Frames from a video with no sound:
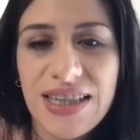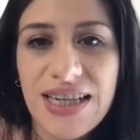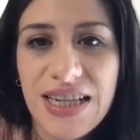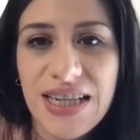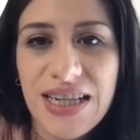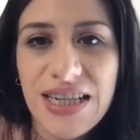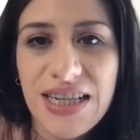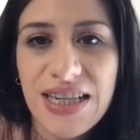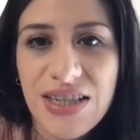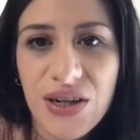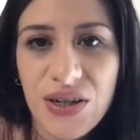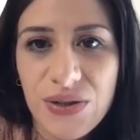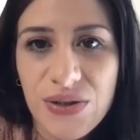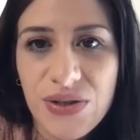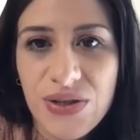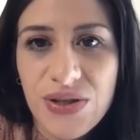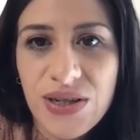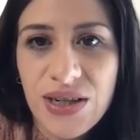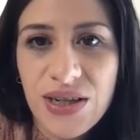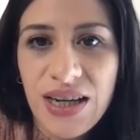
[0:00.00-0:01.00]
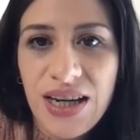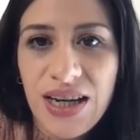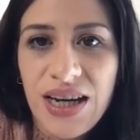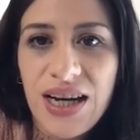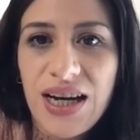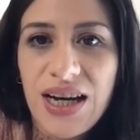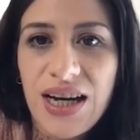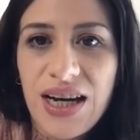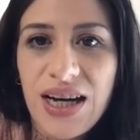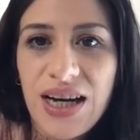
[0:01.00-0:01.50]
on the East Coast.
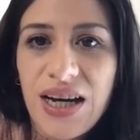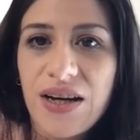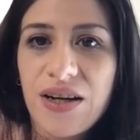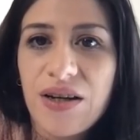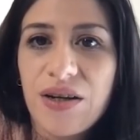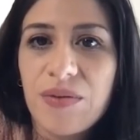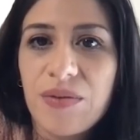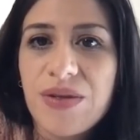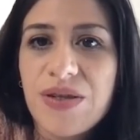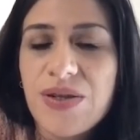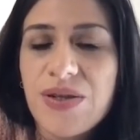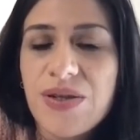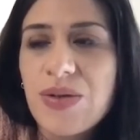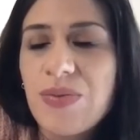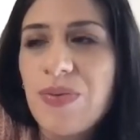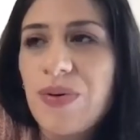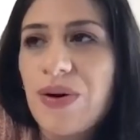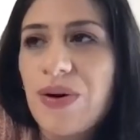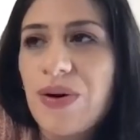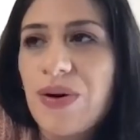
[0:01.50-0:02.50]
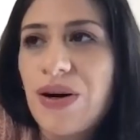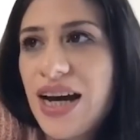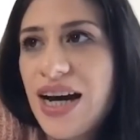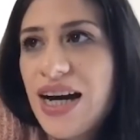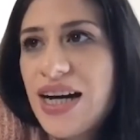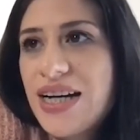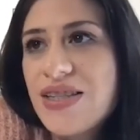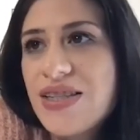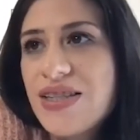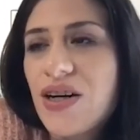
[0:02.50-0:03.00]
So it's
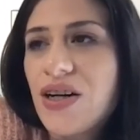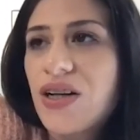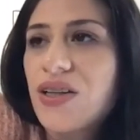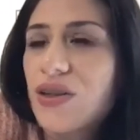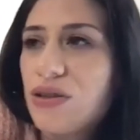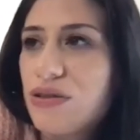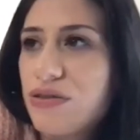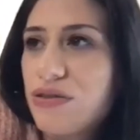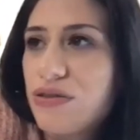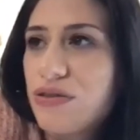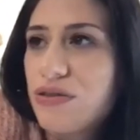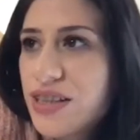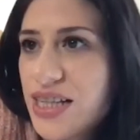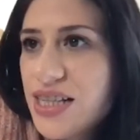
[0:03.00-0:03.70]
broadcast all over